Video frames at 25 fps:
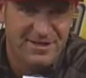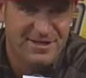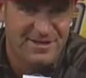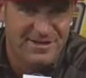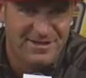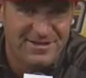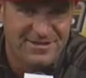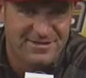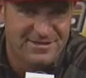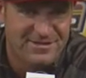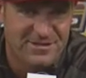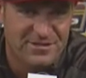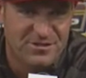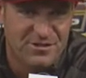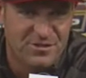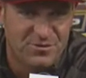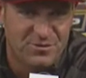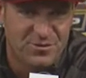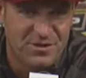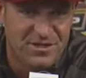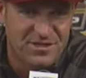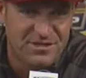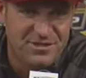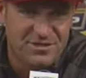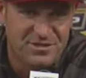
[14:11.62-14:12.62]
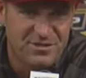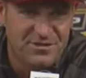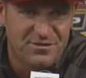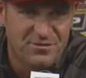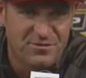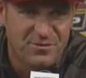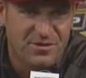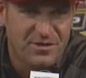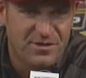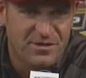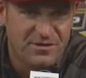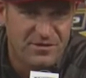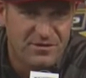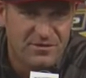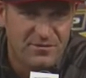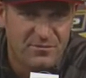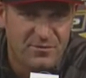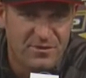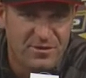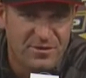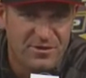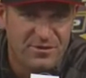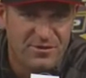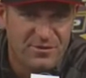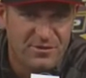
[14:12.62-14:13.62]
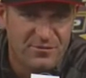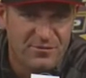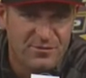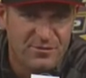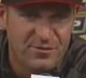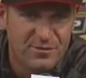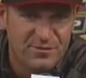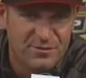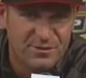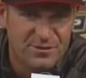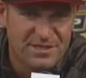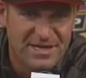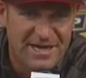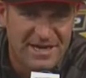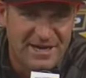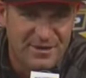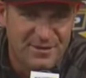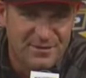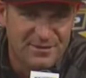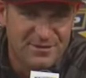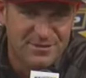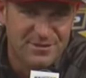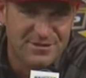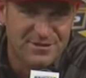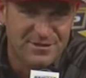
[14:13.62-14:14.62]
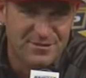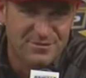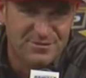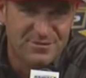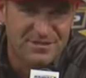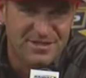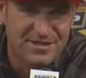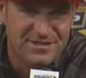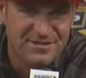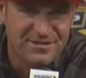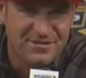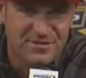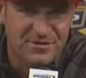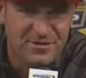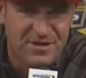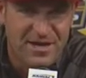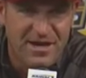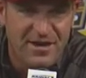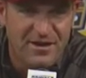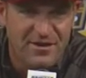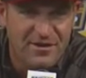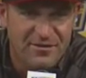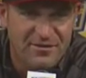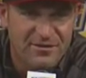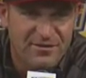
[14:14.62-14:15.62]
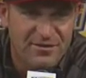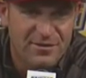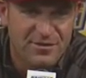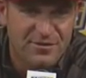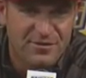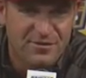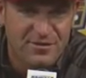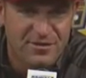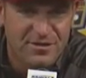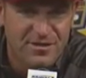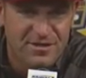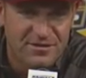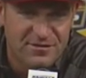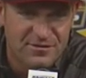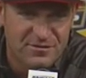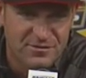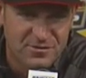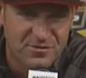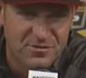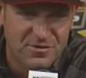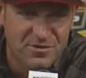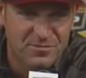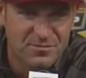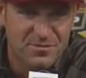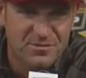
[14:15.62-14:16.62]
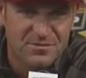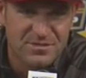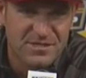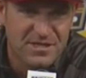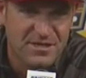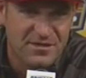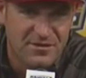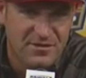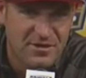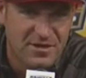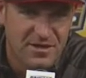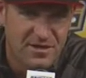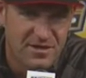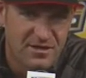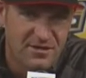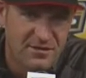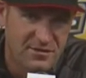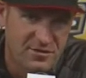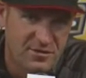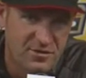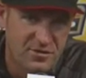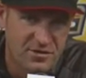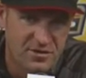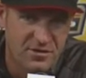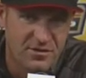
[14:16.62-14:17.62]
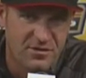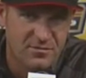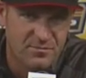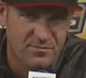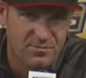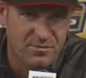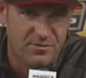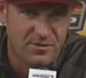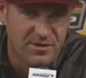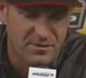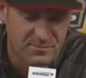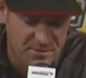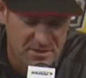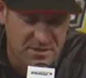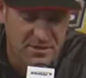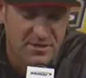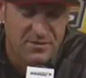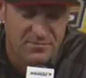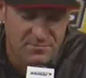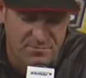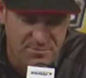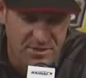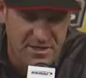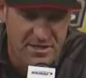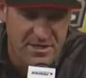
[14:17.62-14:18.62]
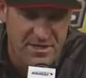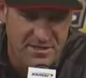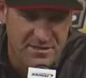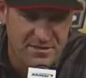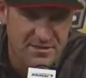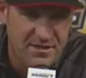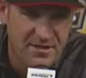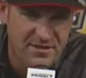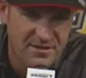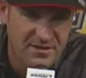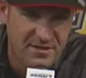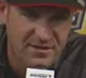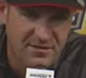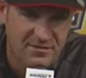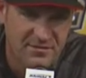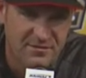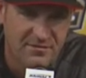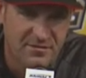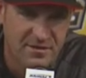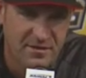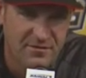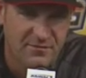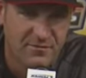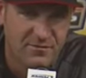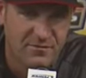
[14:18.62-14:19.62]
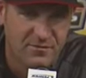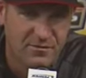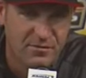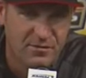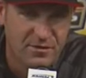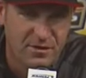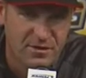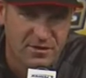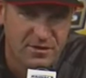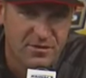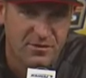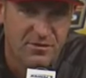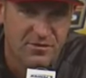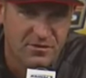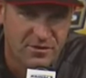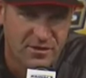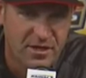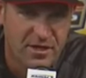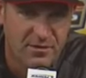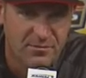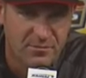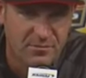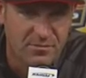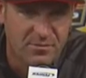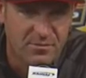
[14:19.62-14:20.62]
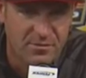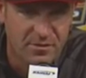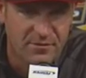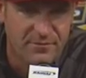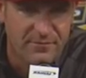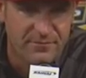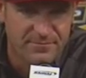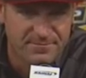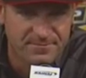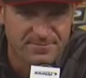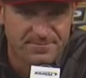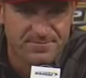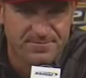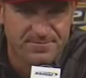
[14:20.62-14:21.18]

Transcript: get in a situation where you, those doubts and those things are out, you know, you get those gremlins out of your head and you can compete at the level that, you know, you're capable of.